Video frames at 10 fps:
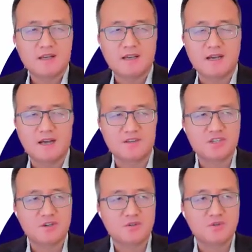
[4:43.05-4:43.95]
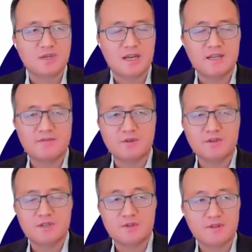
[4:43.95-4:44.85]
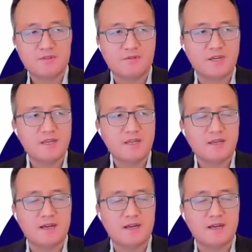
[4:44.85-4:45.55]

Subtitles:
until end of 2023,